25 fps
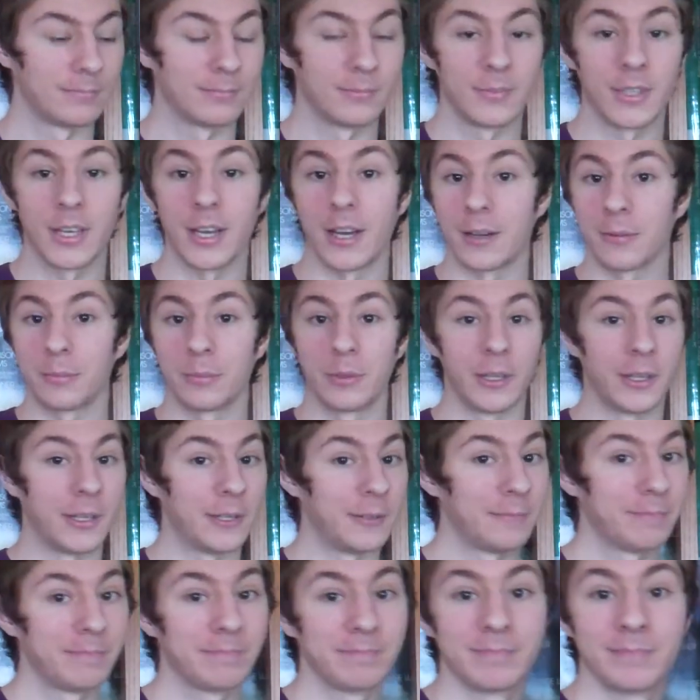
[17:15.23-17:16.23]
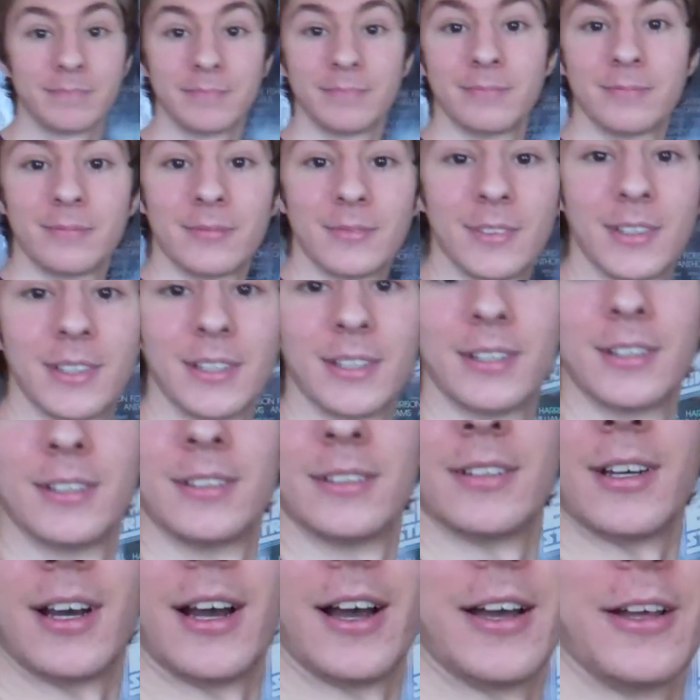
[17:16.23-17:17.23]
Yeah, play it.
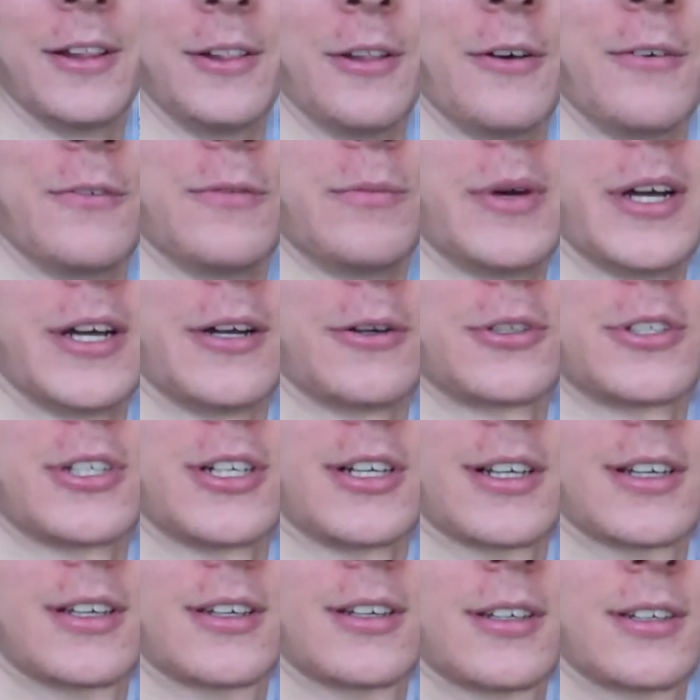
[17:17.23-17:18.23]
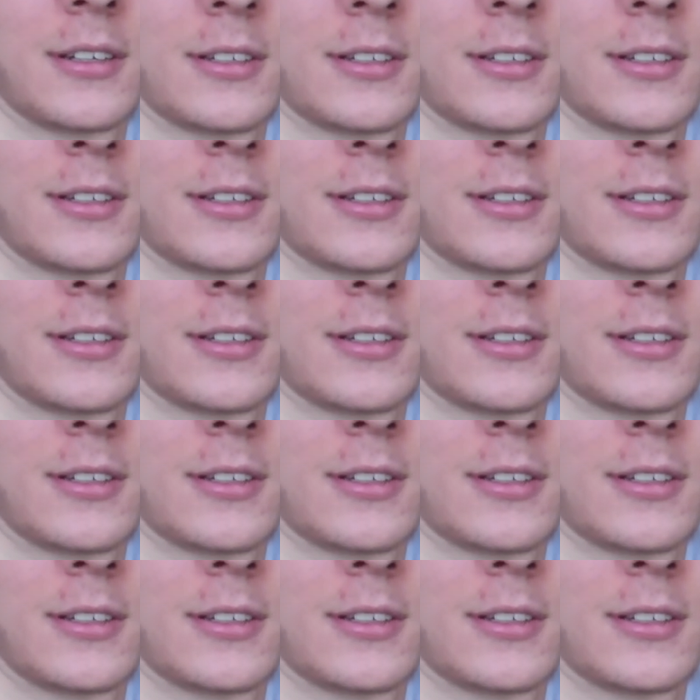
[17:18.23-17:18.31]
I love BioShock.